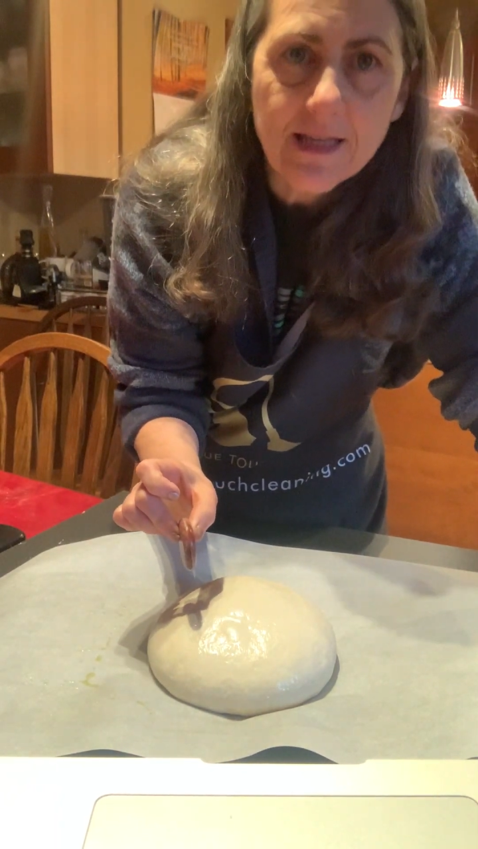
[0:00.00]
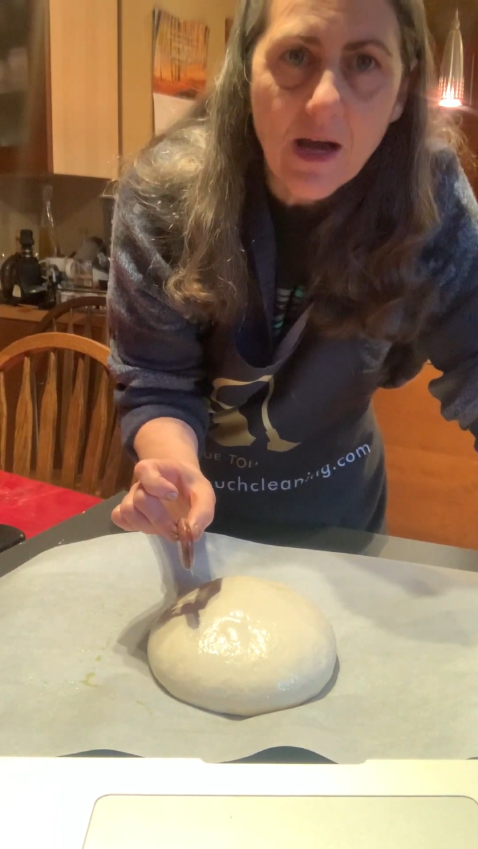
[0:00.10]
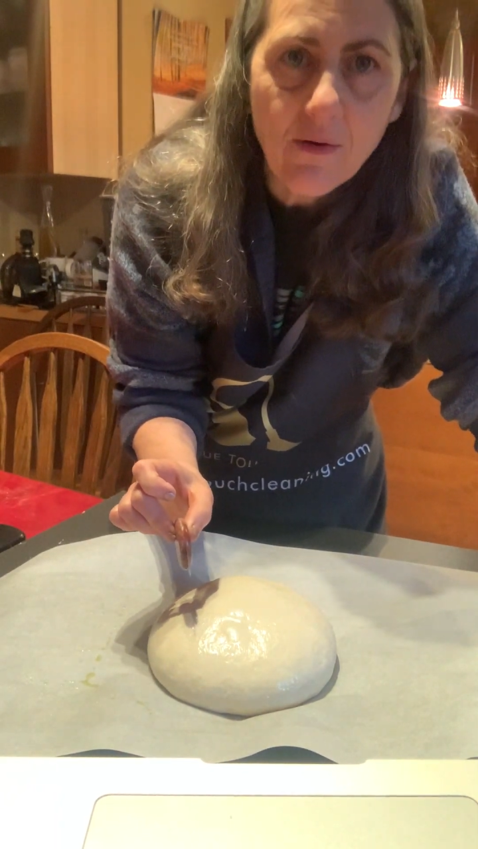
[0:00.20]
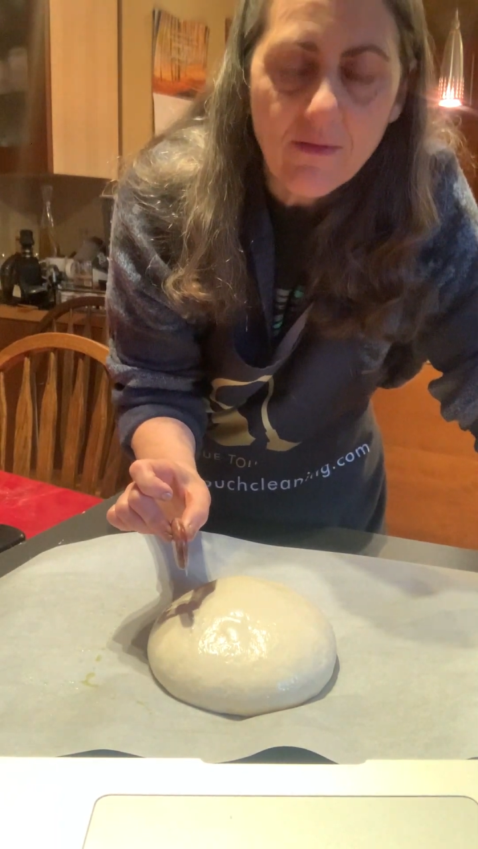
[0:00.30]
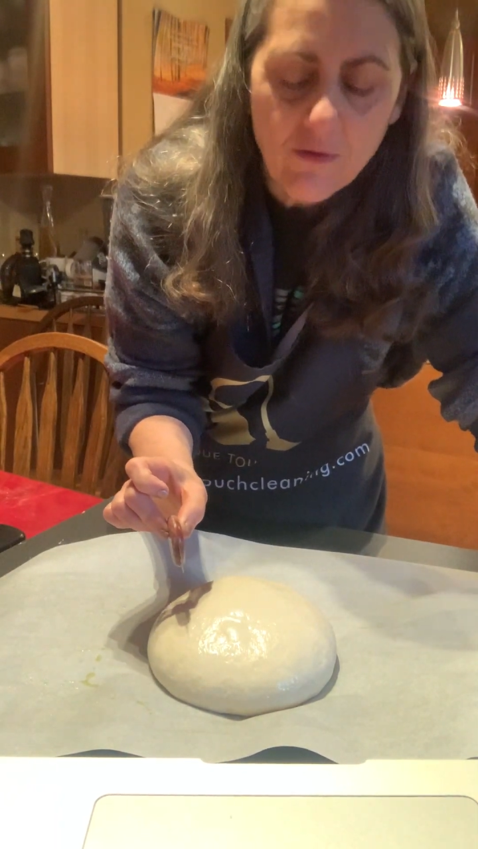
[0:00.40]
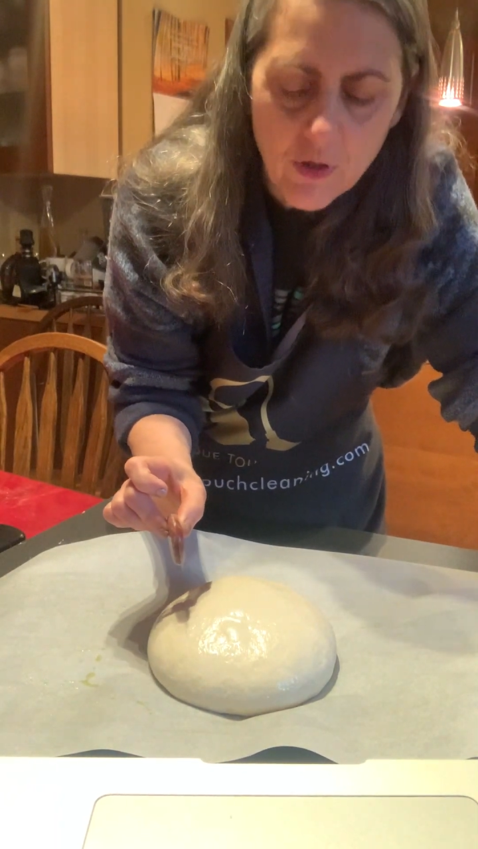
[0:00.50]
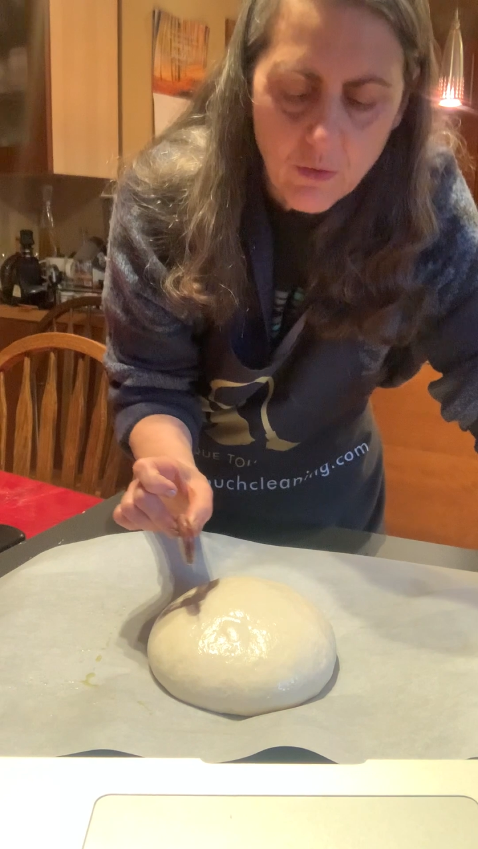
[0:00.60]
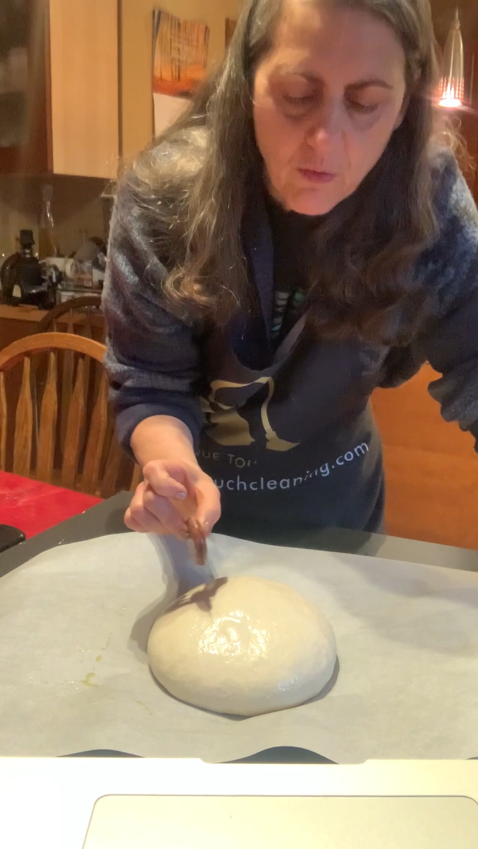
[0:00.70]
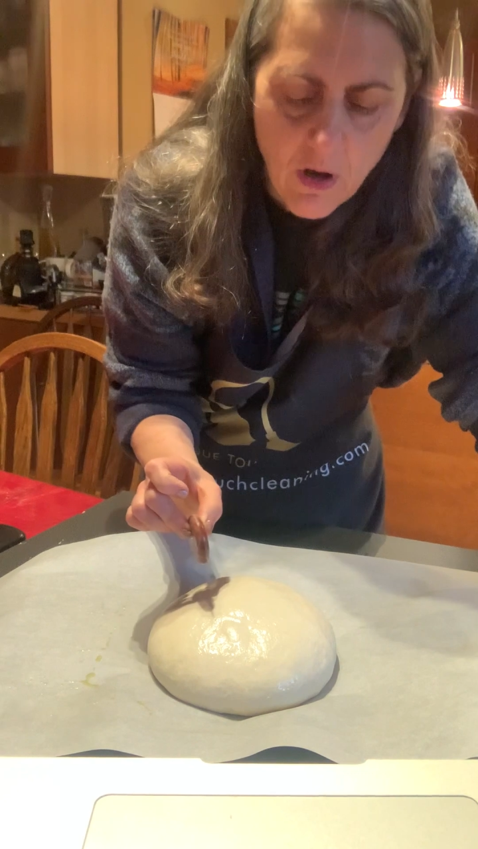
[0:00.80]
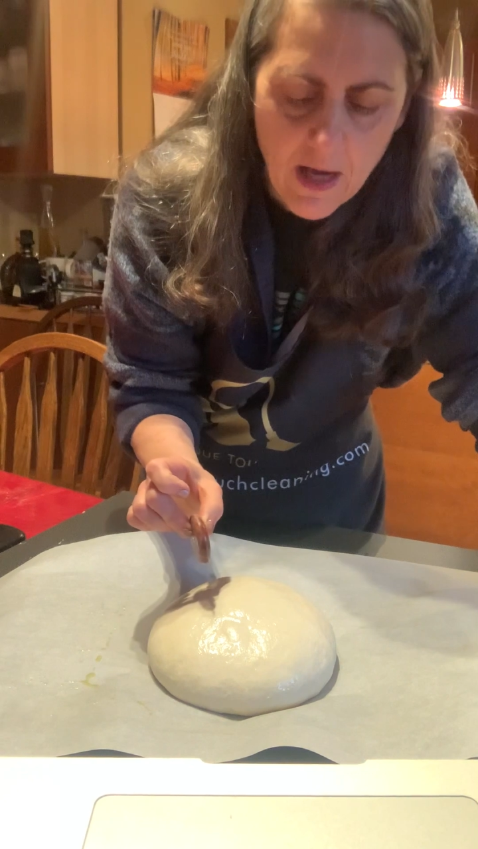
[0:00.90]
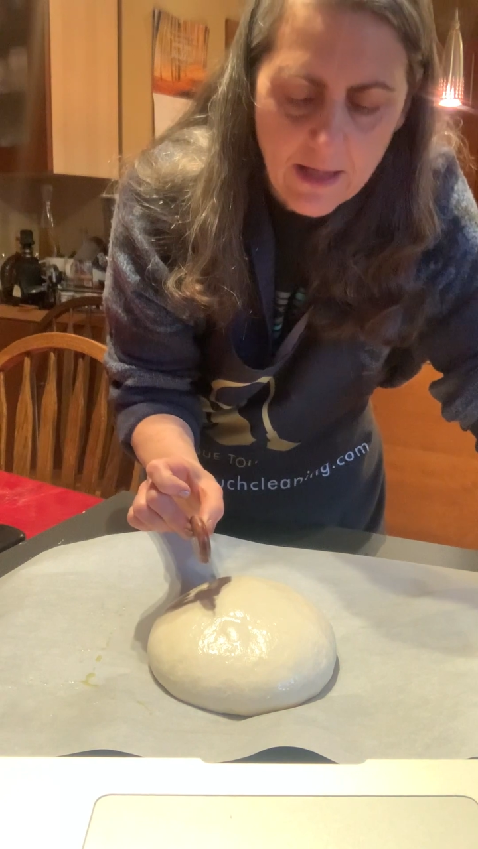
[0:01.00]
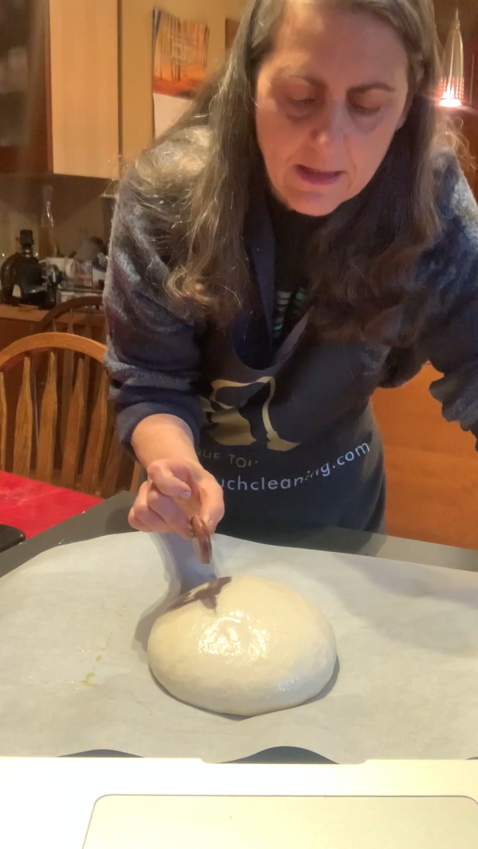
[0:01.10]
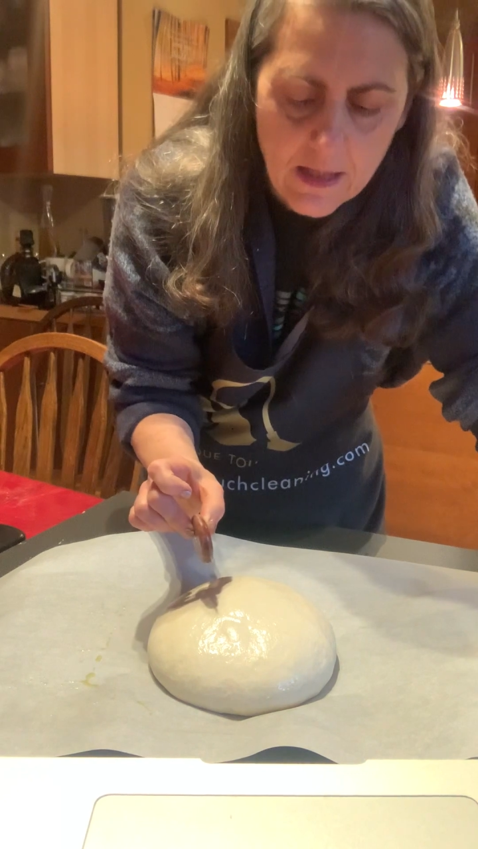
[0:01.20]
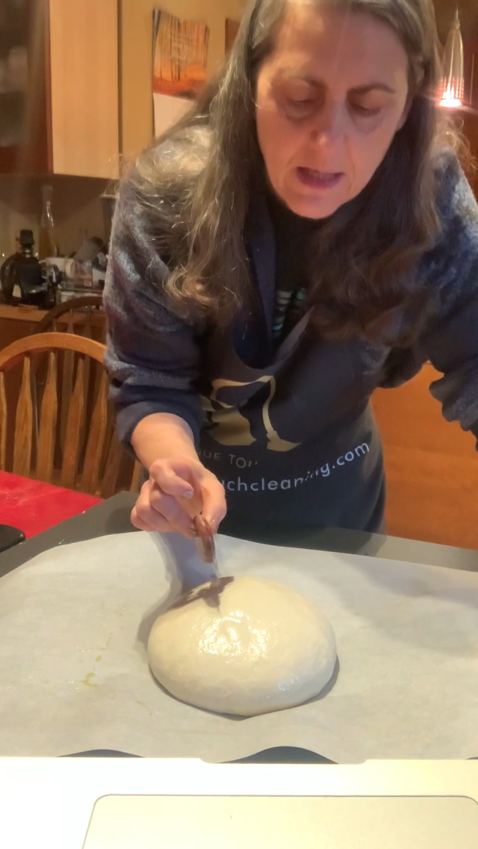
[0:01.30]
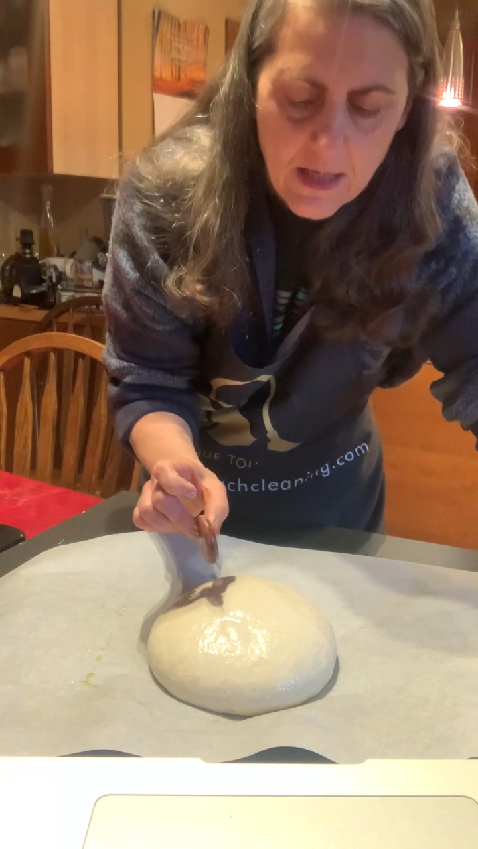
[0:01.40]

however you want.